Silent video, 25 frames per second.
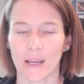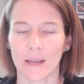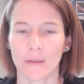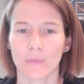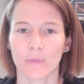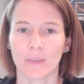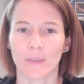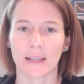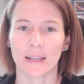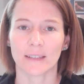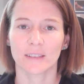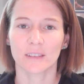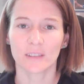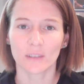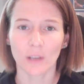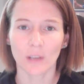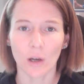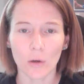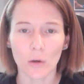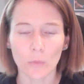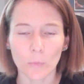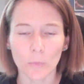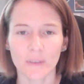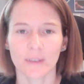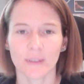if they
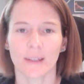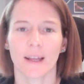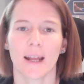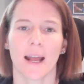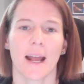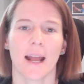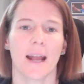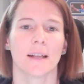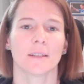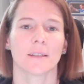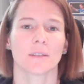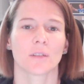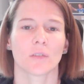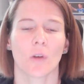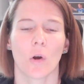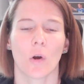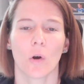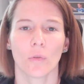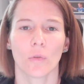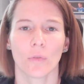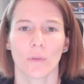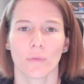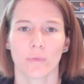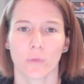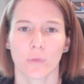start with their hands
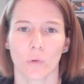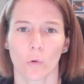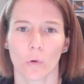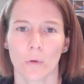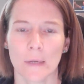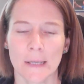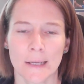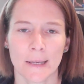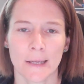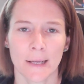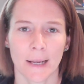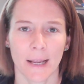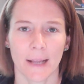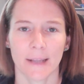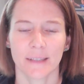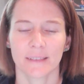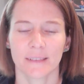on the floor,